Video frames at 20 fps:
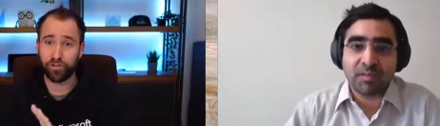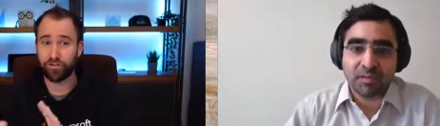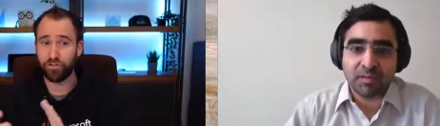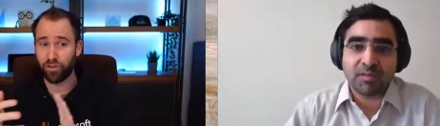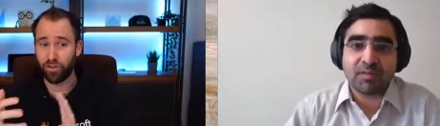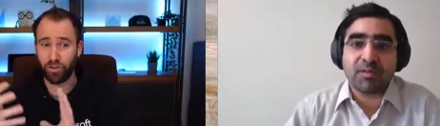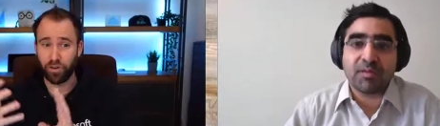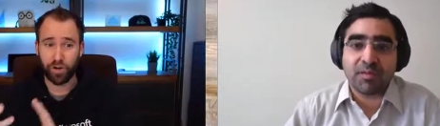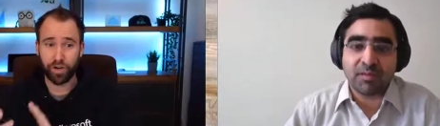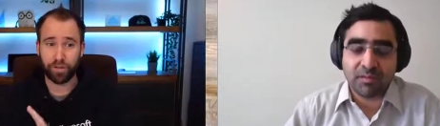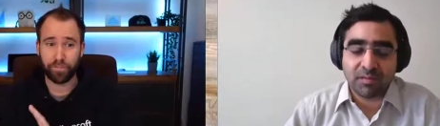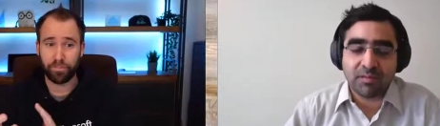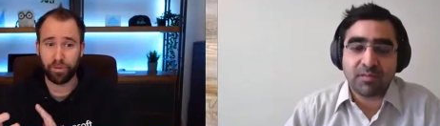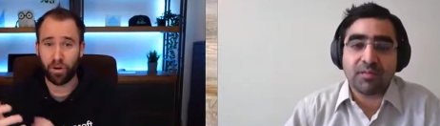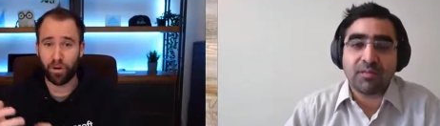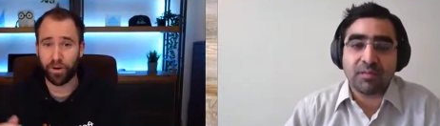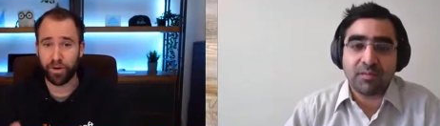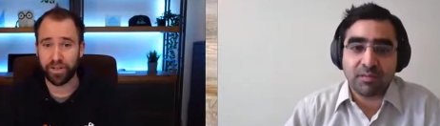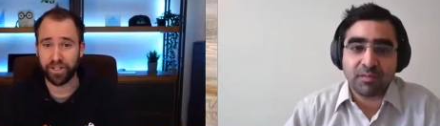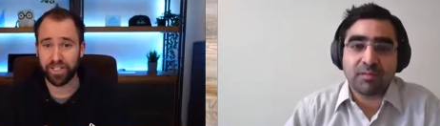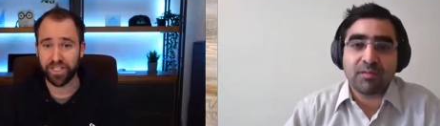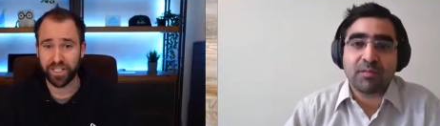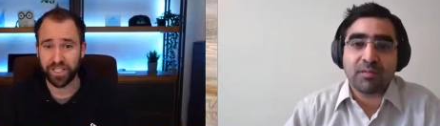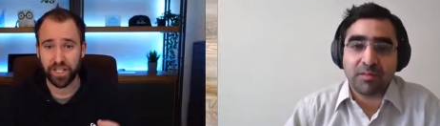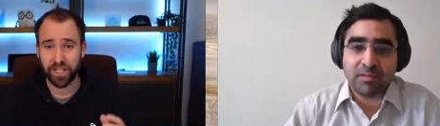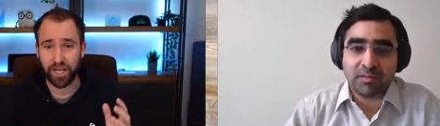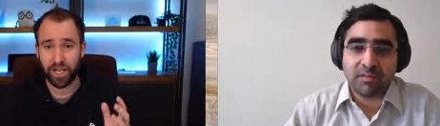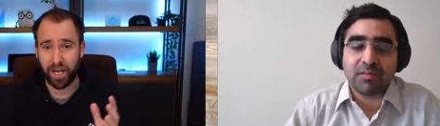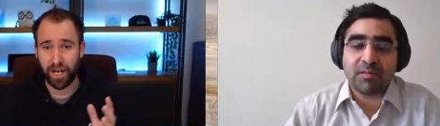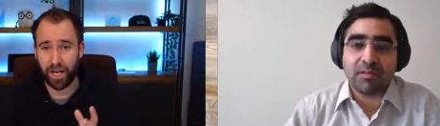Speaker 1: for other
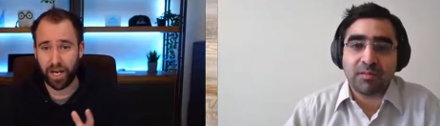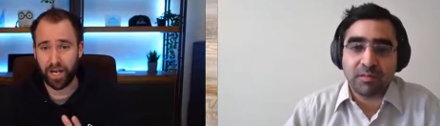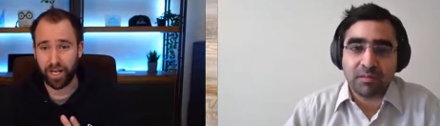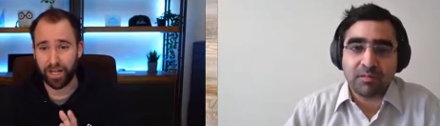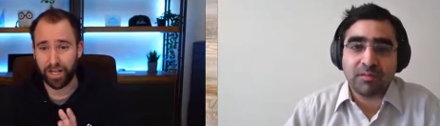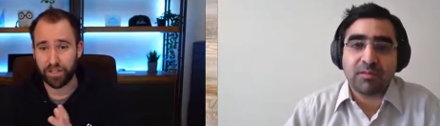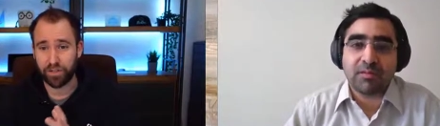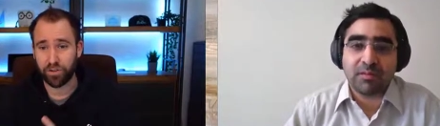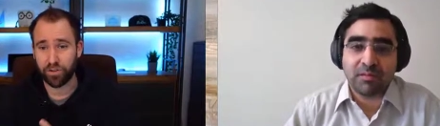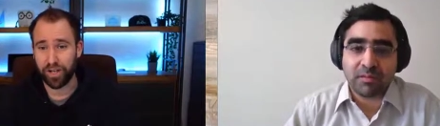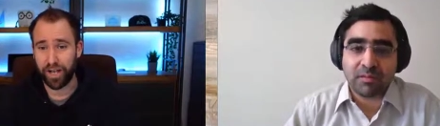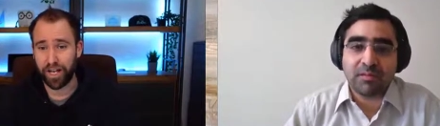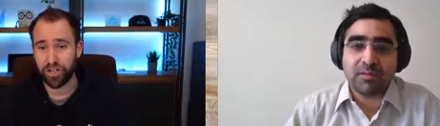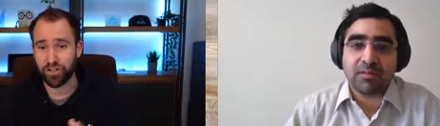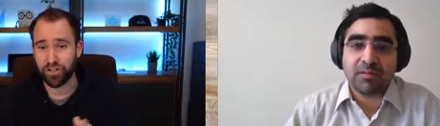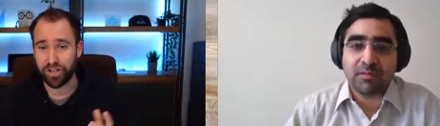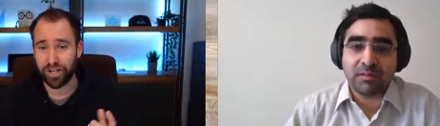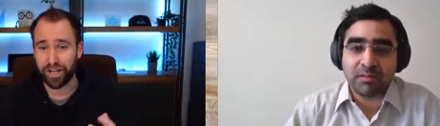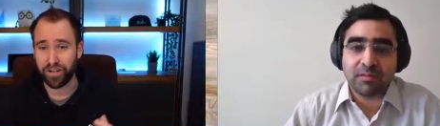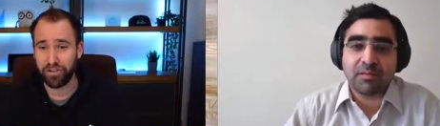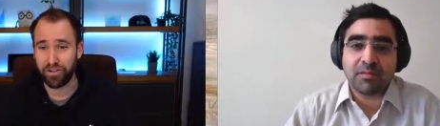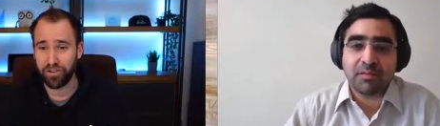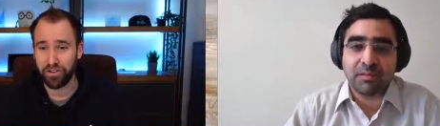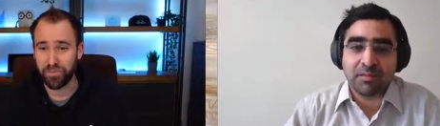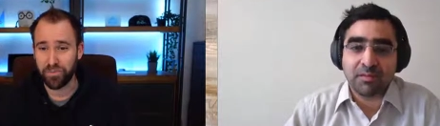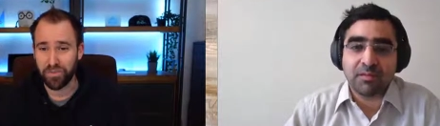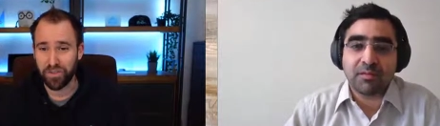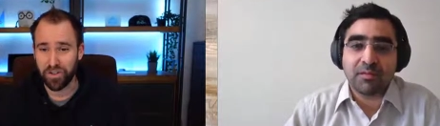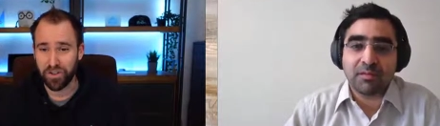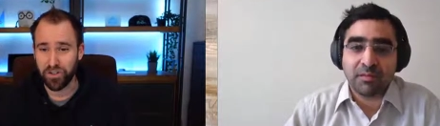parts uh, later on Azure. Can you
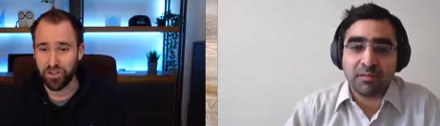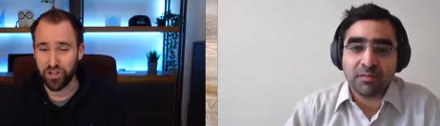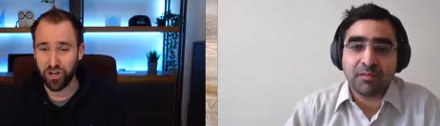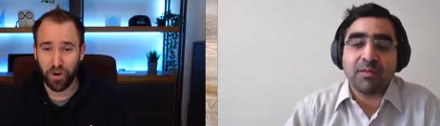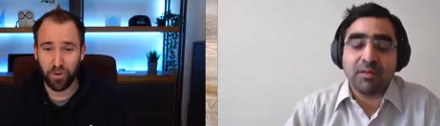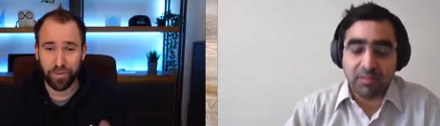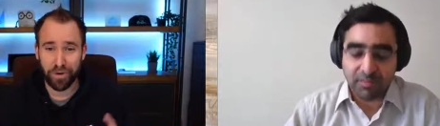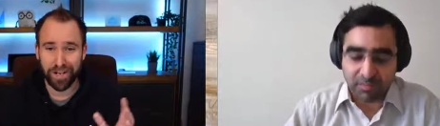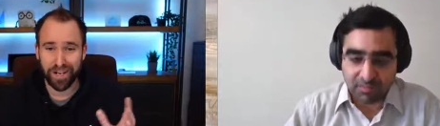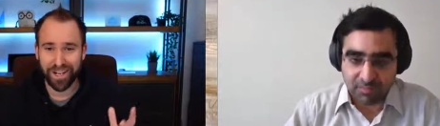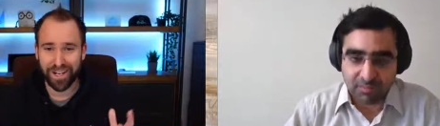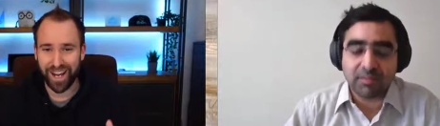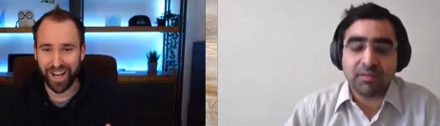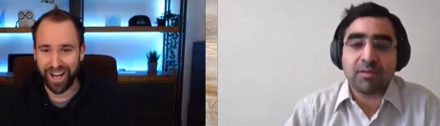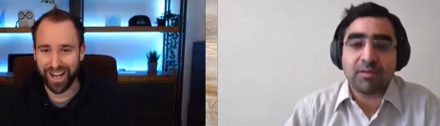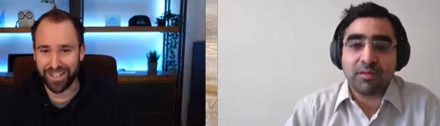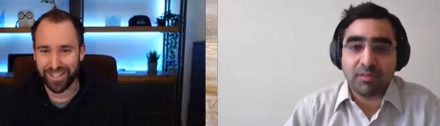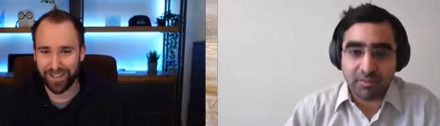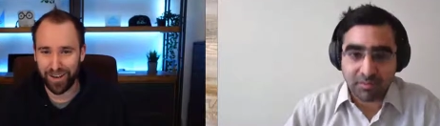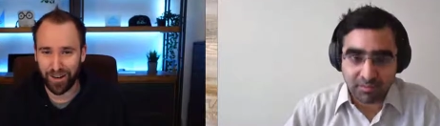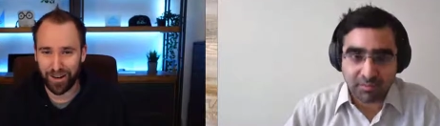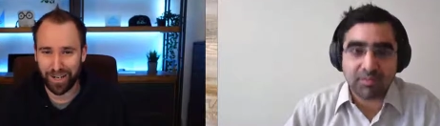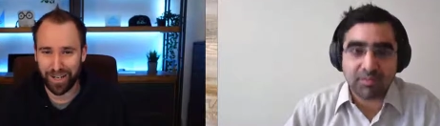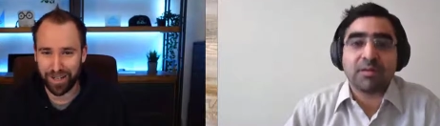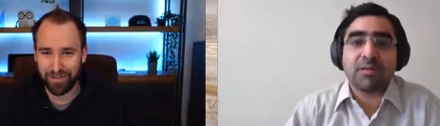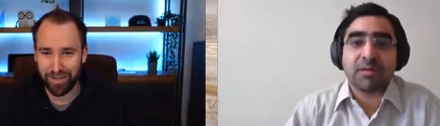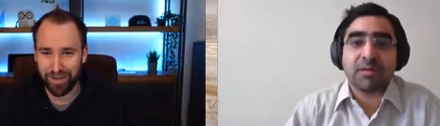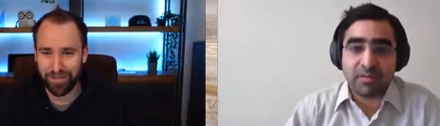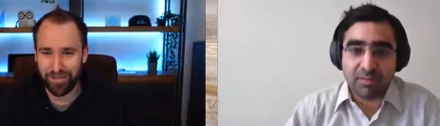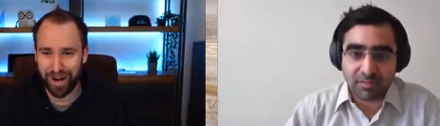show me and talk a
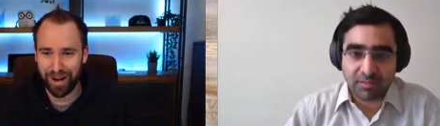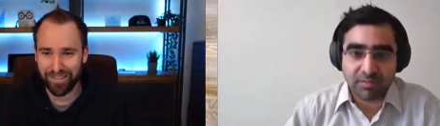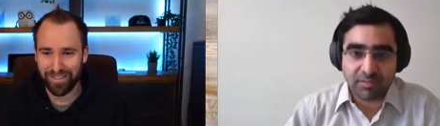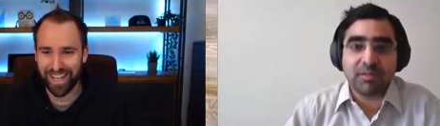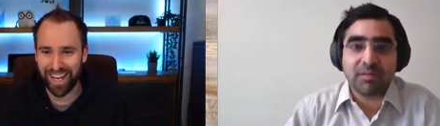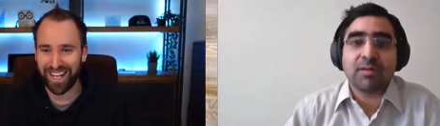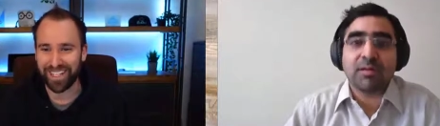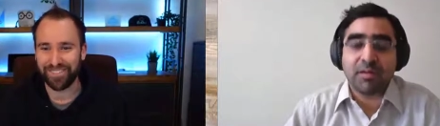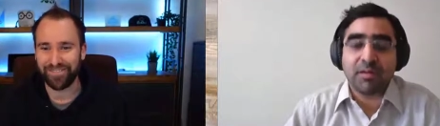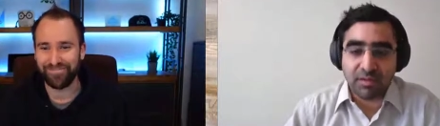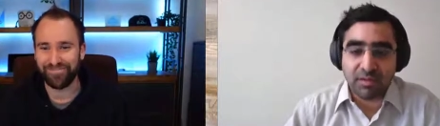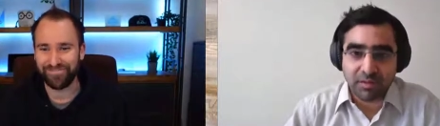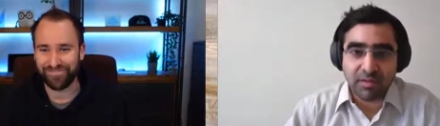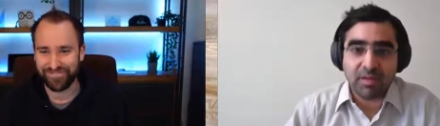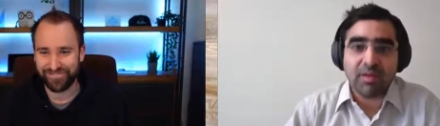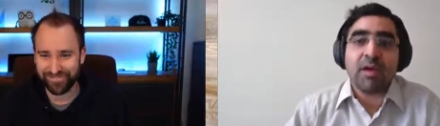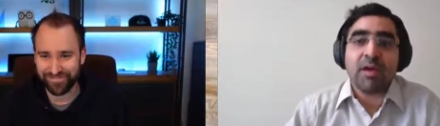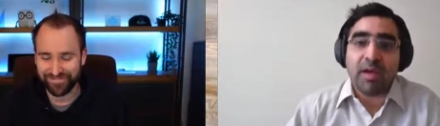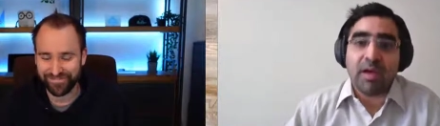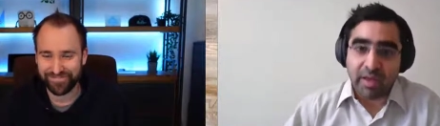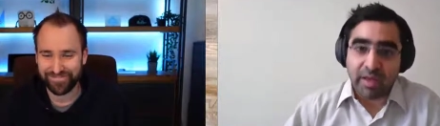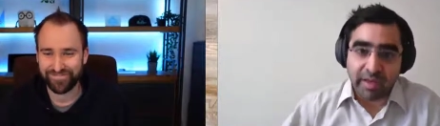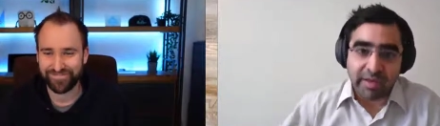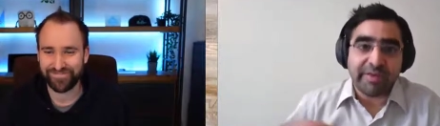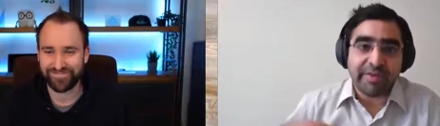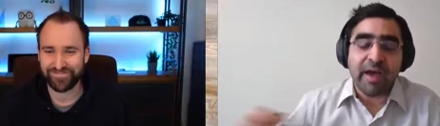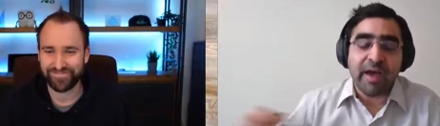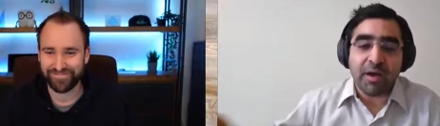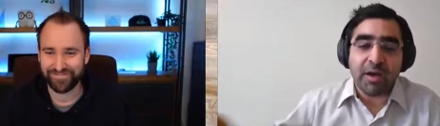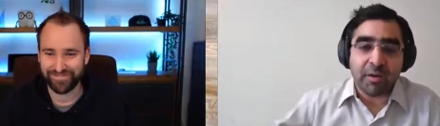little bit about that?
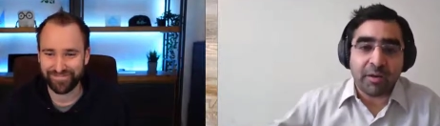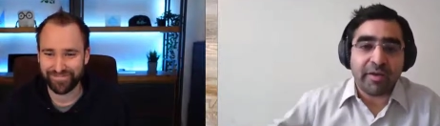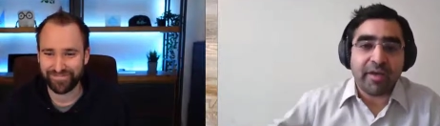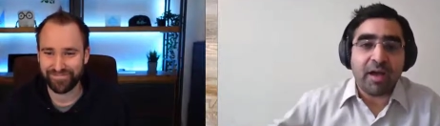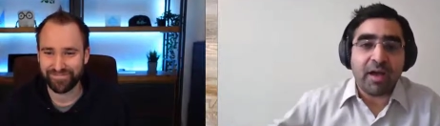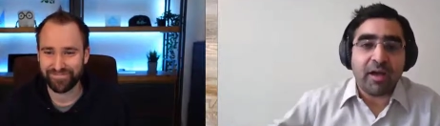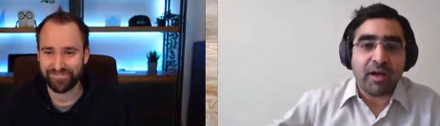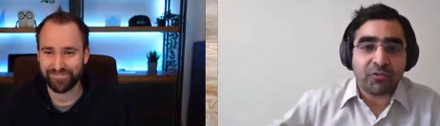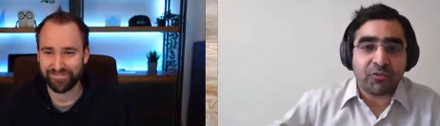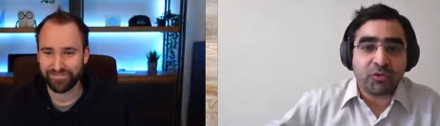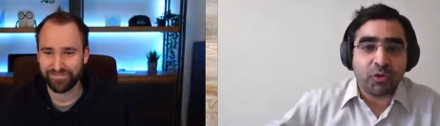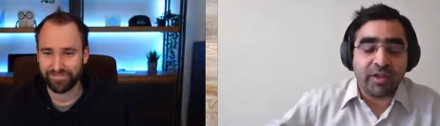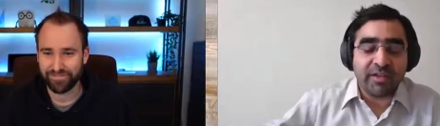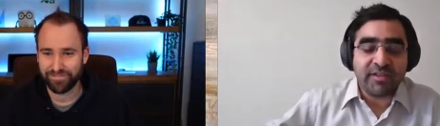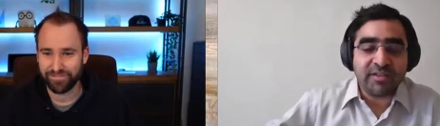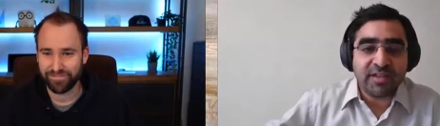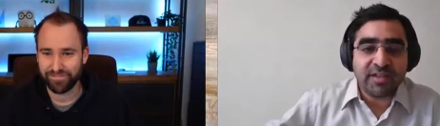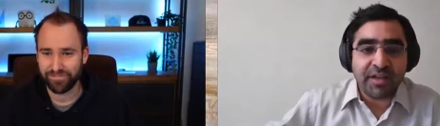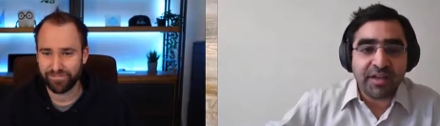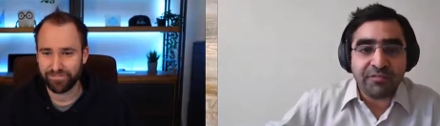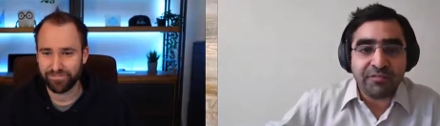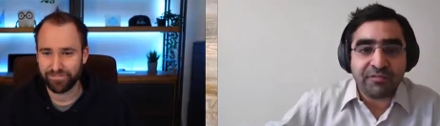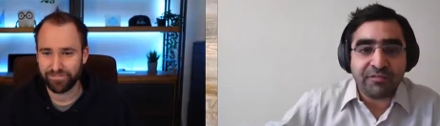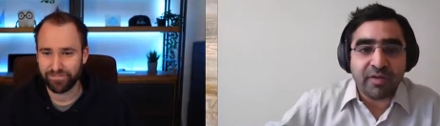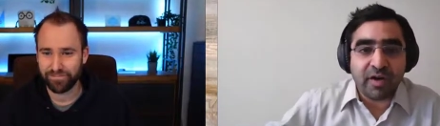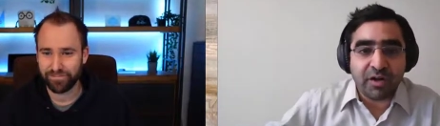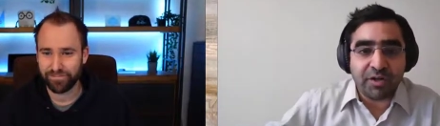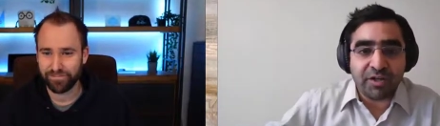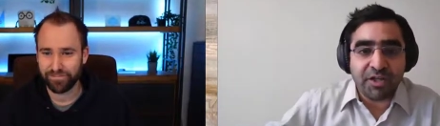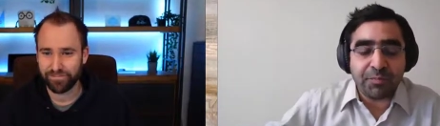
Speaker 2: Yeah, yeah. So let's
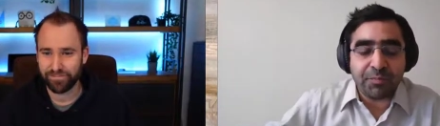dive uh,